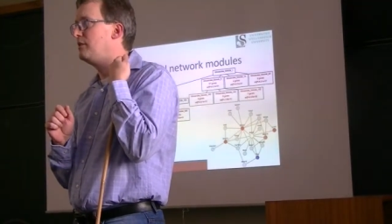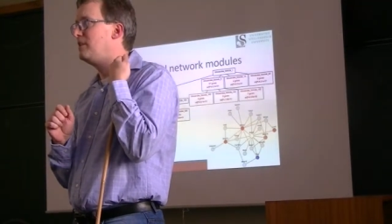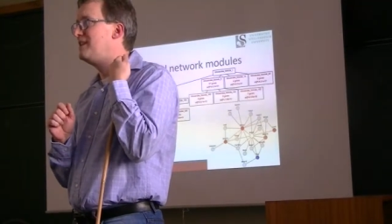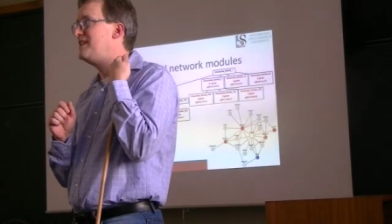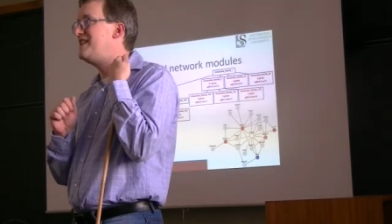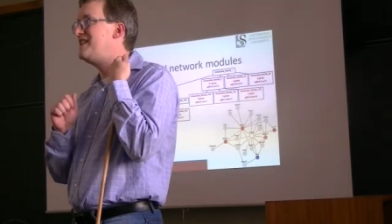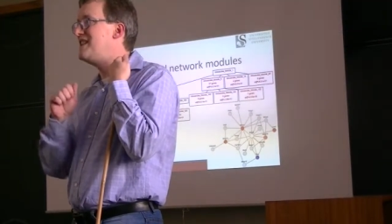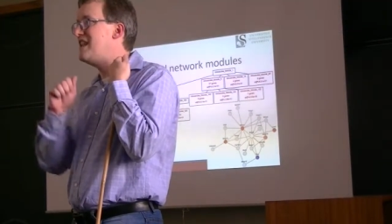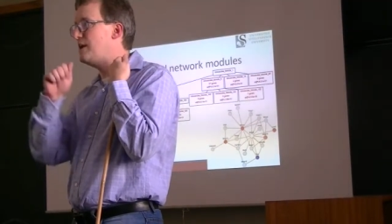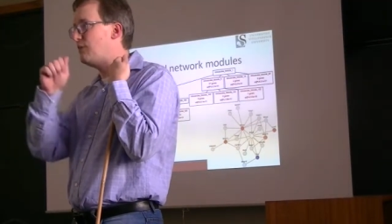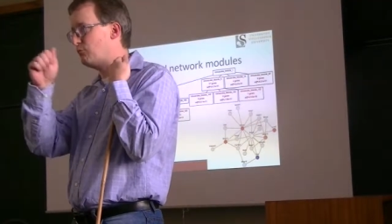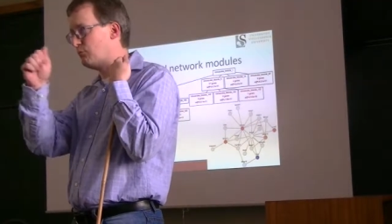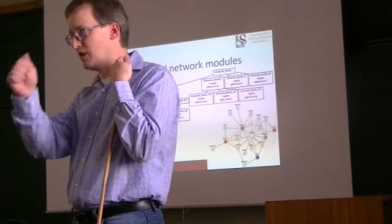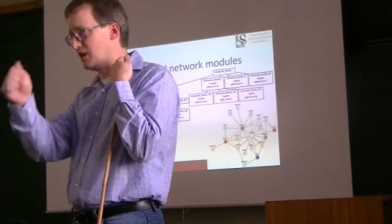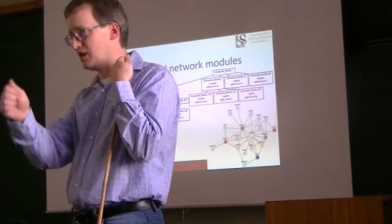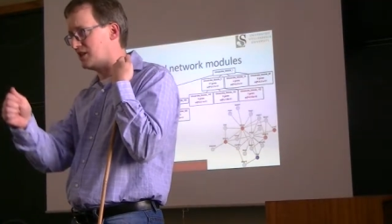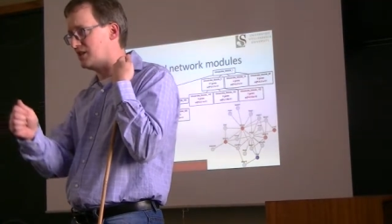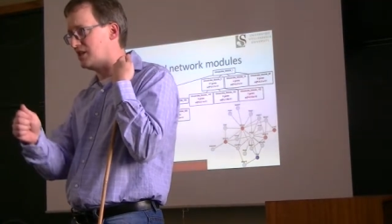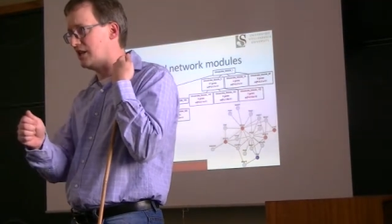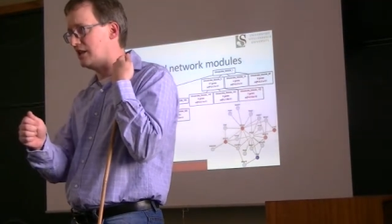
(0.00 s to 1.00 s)

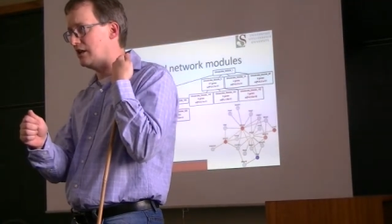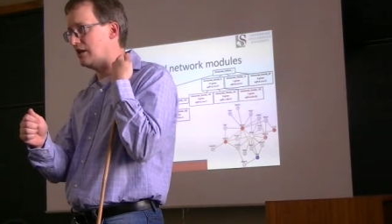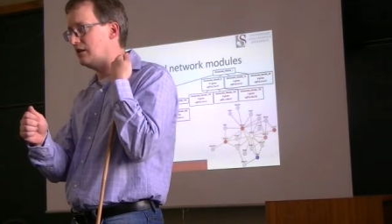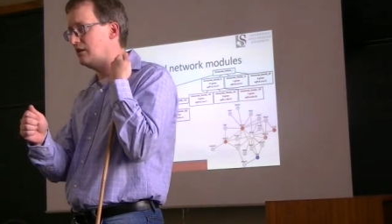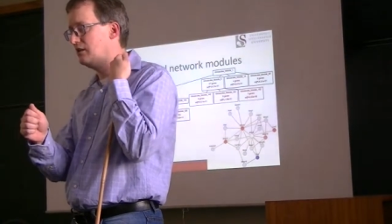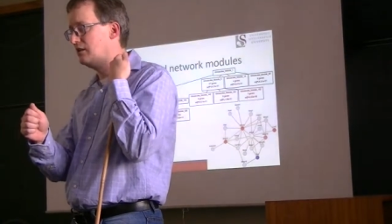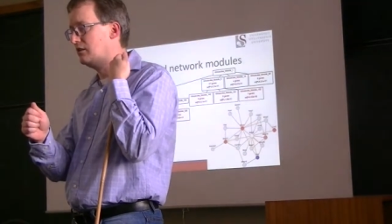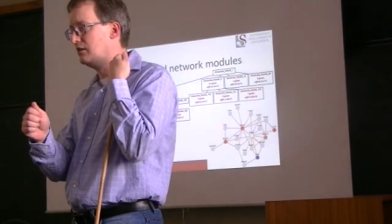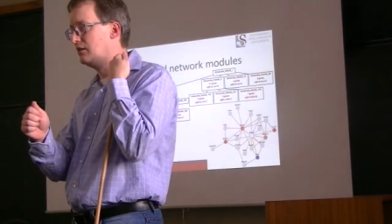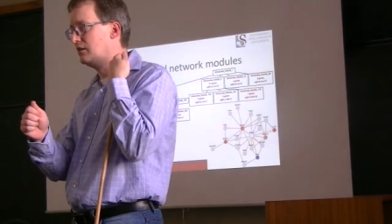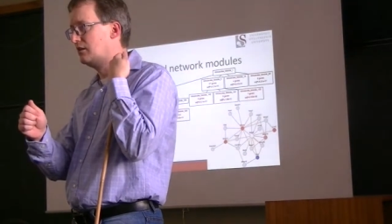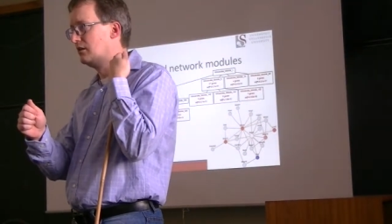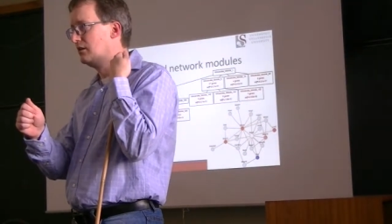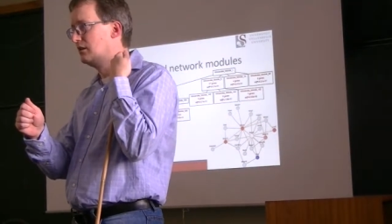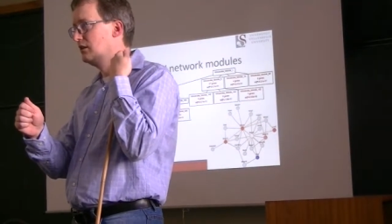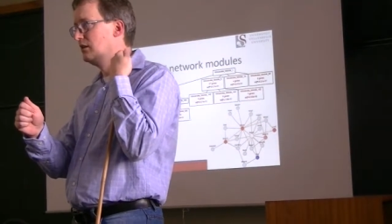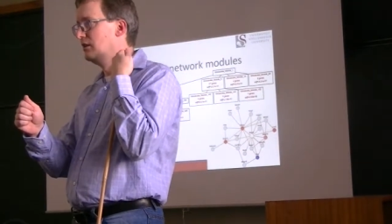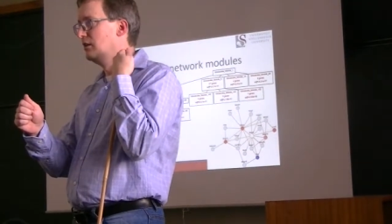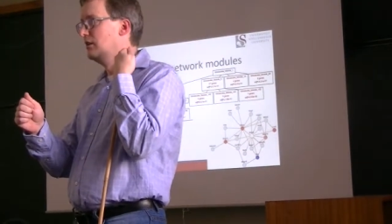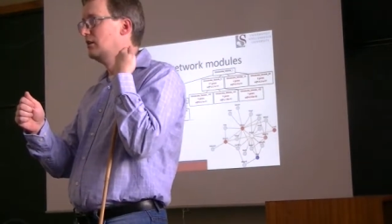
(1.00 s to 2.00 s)
network data
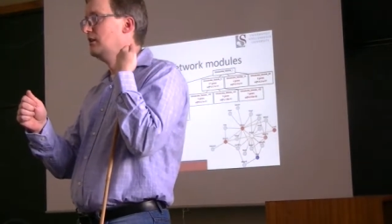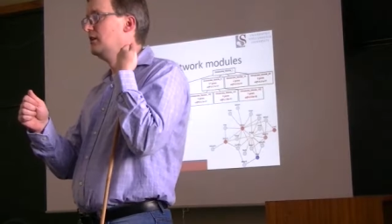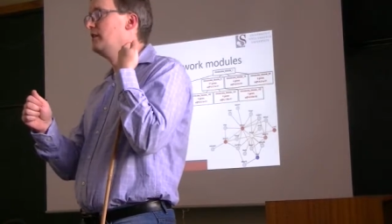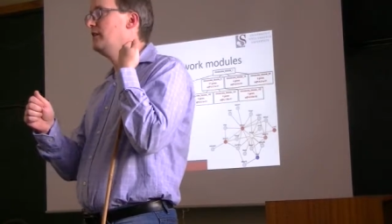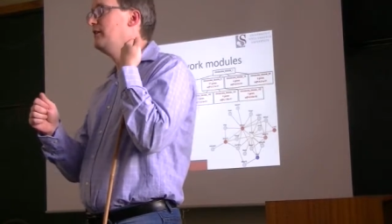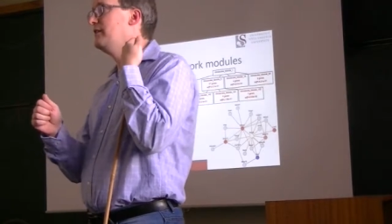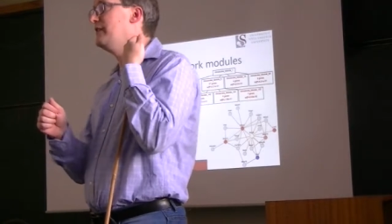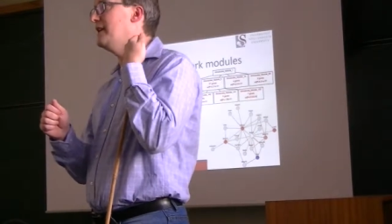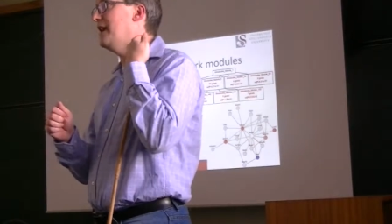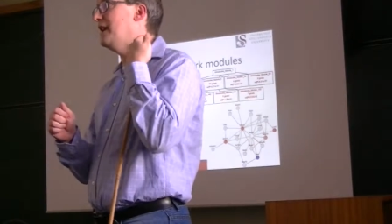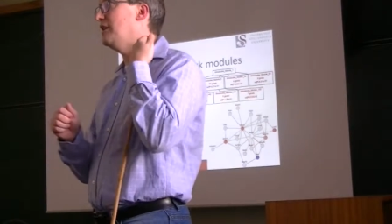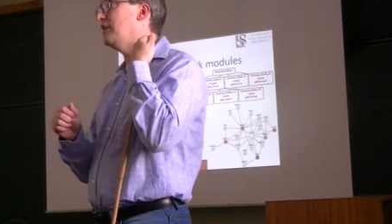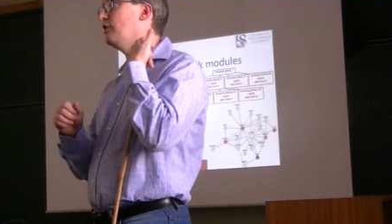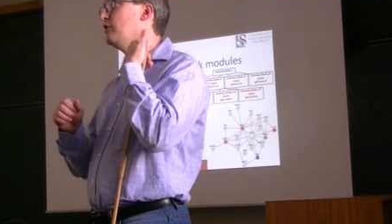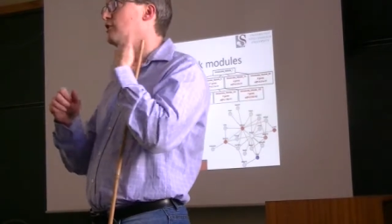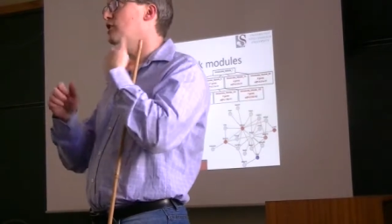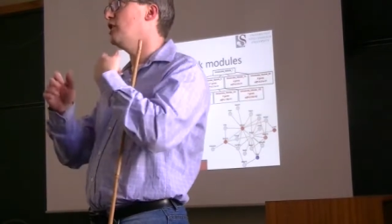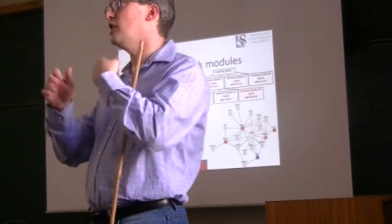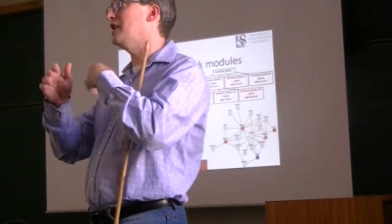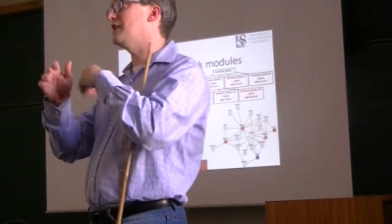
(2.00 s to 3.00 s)
that are
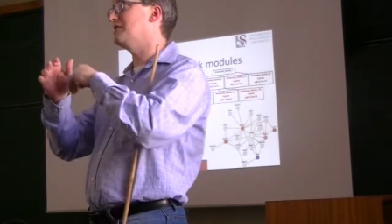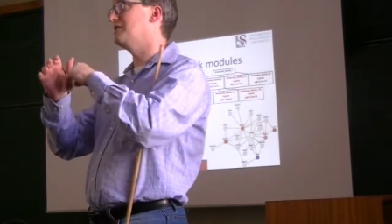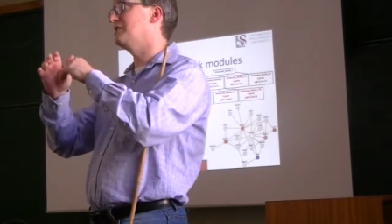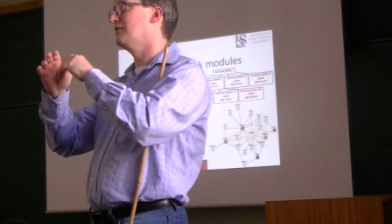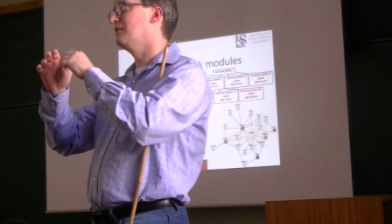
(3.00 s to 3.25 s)
not